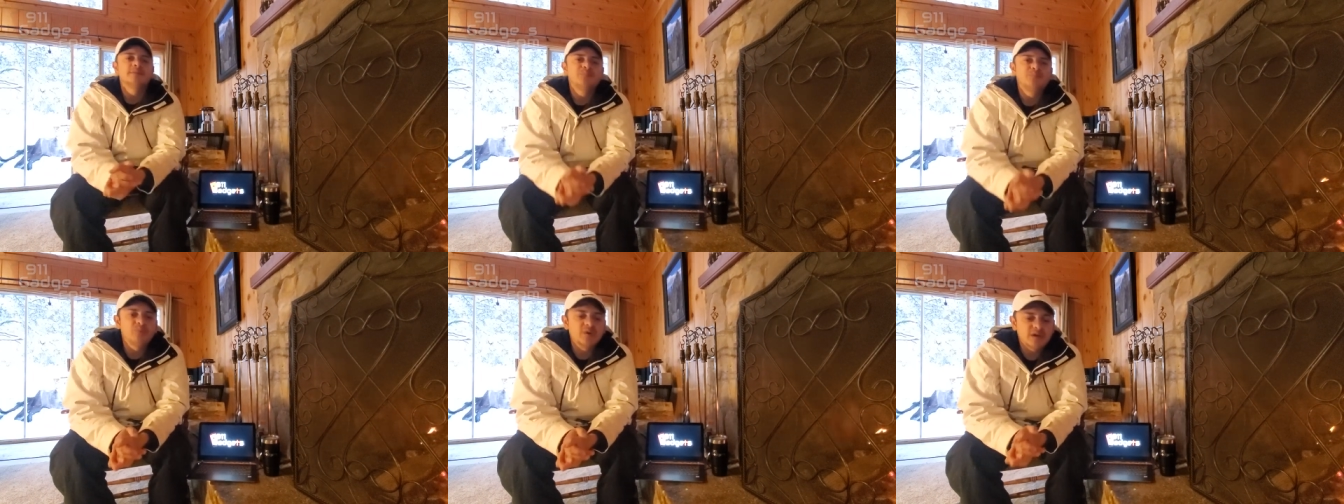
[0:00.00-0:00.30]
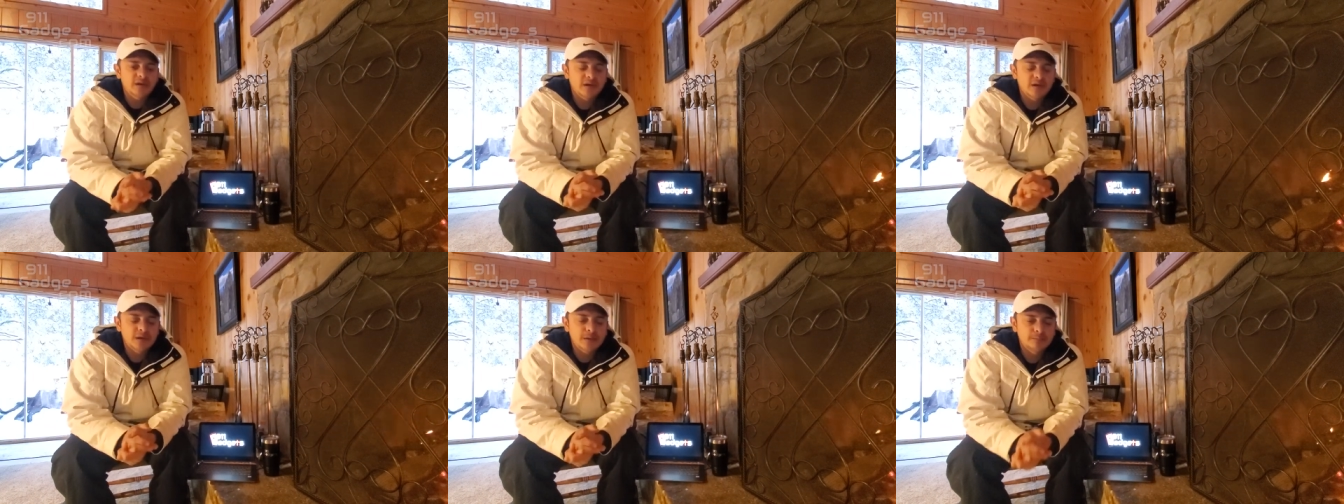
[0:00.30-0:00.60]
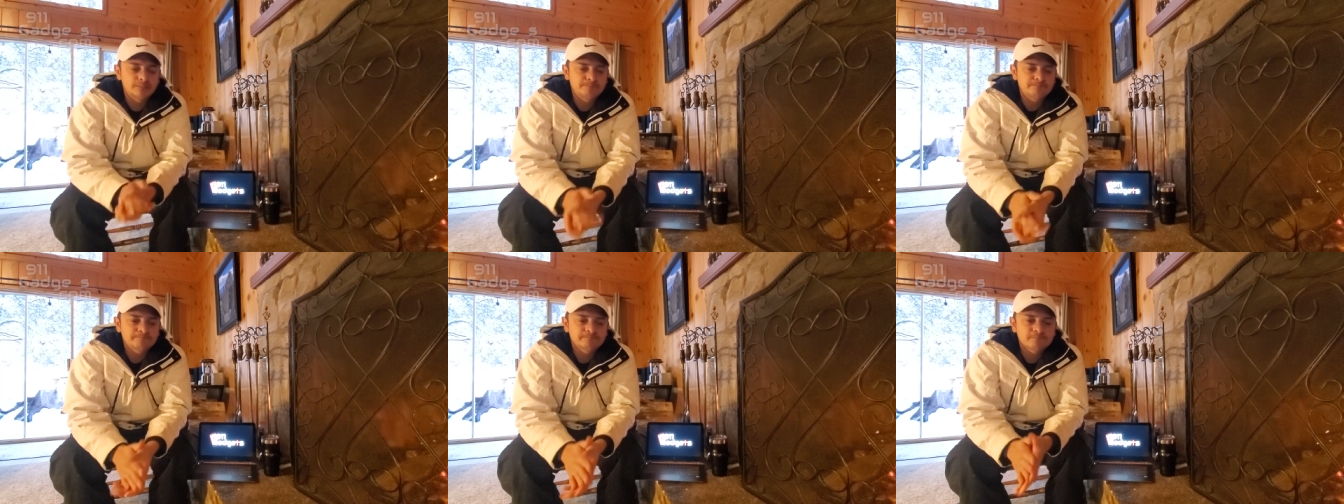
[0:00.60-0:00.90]
But,
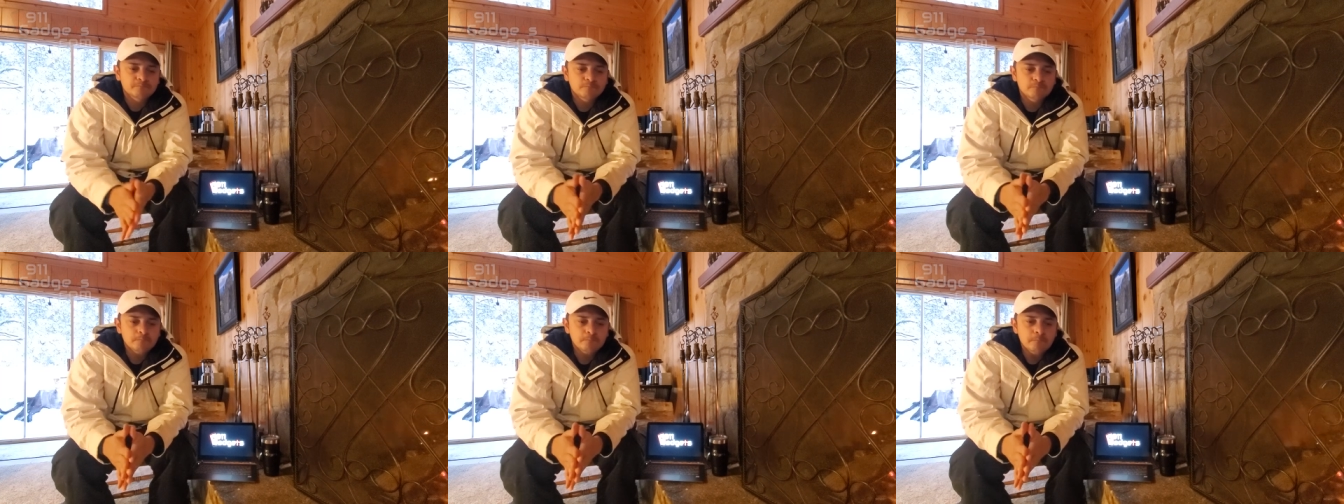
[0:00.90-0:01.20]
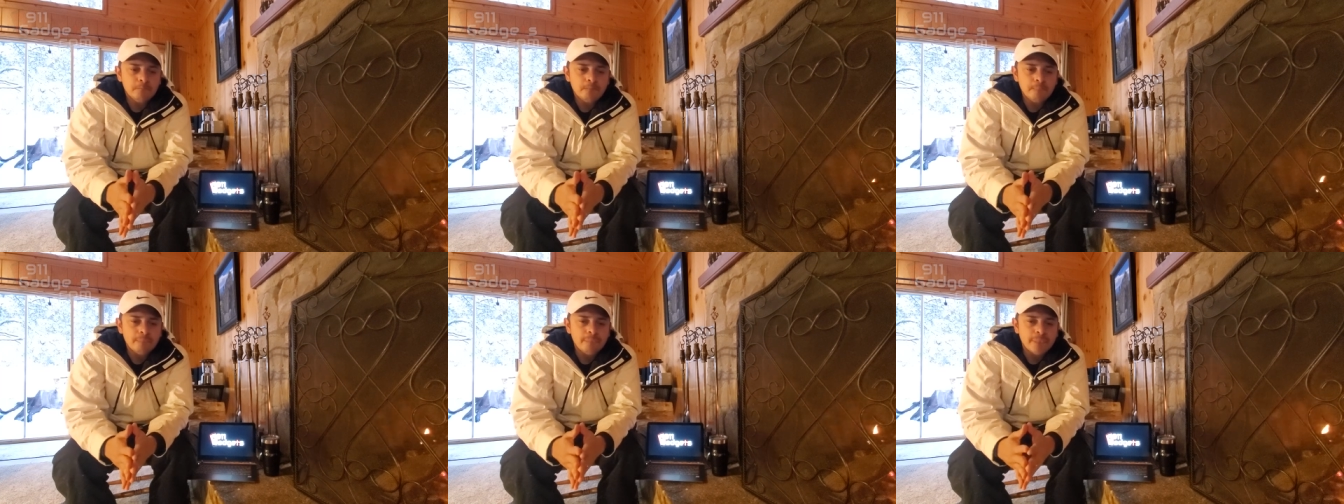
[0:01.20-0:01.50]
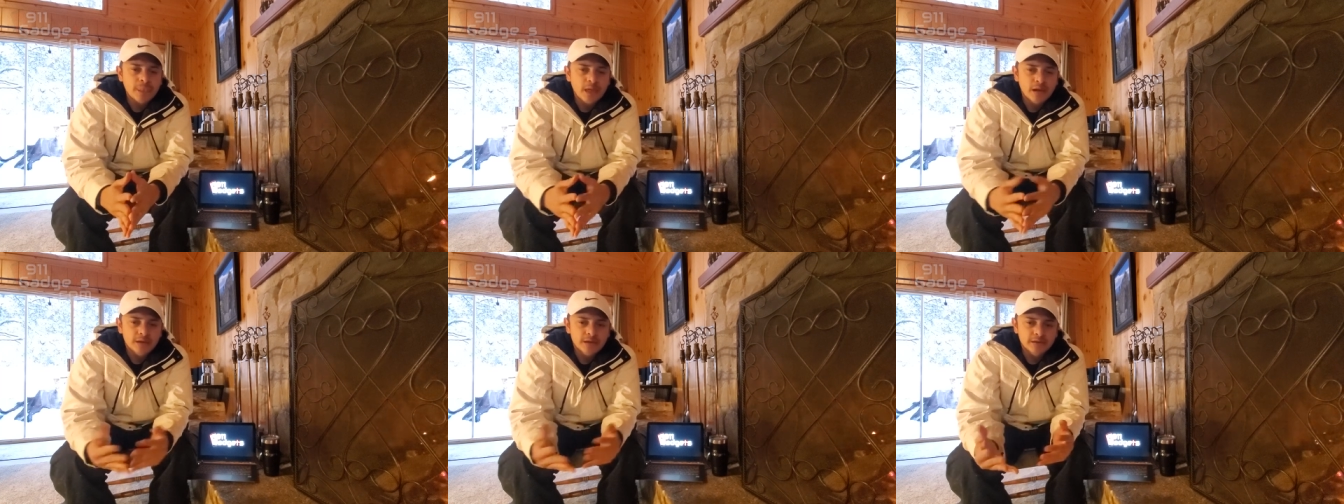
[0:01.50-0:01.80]
um,
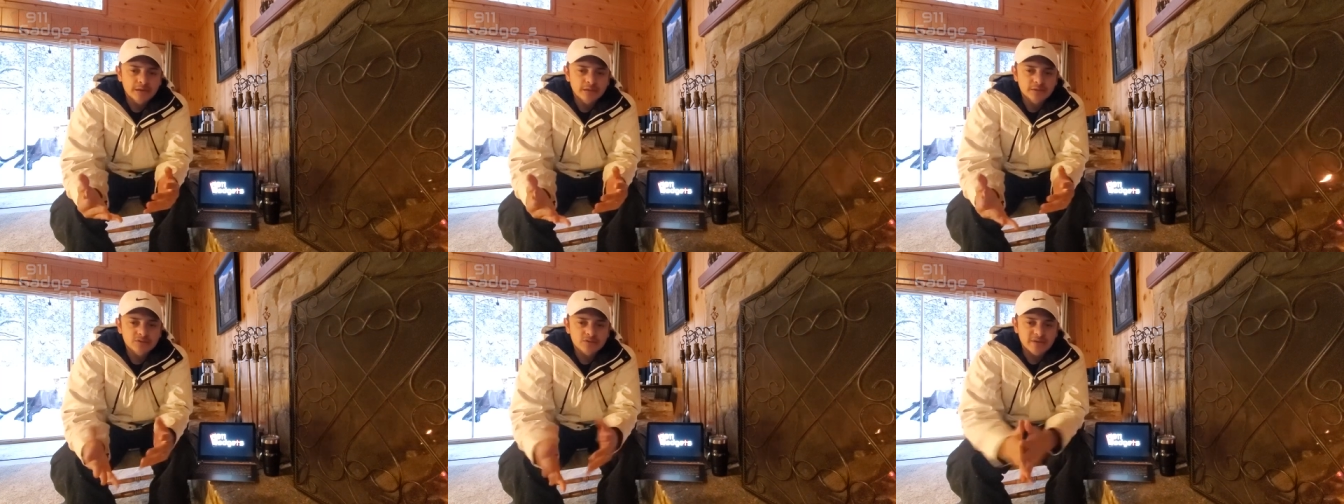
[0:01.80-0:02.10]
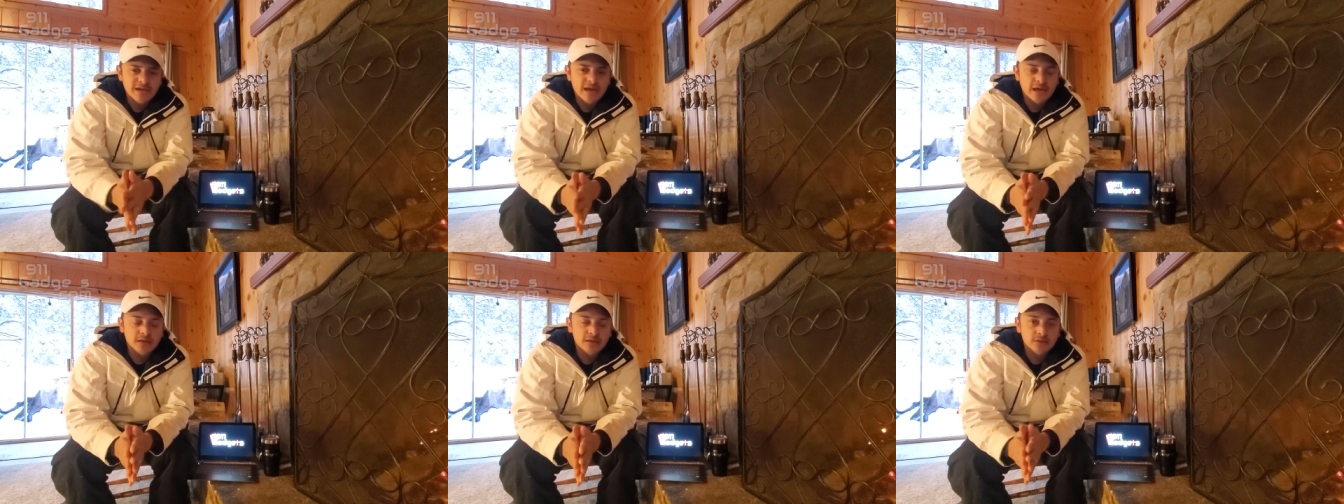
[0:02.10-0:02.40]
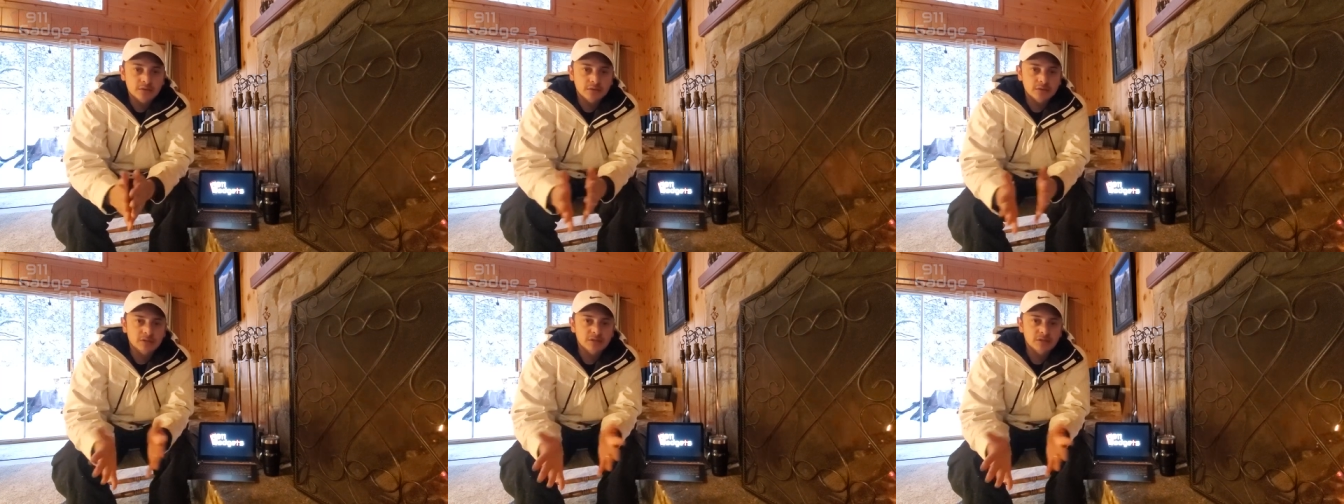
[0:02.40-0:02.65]
so yeah,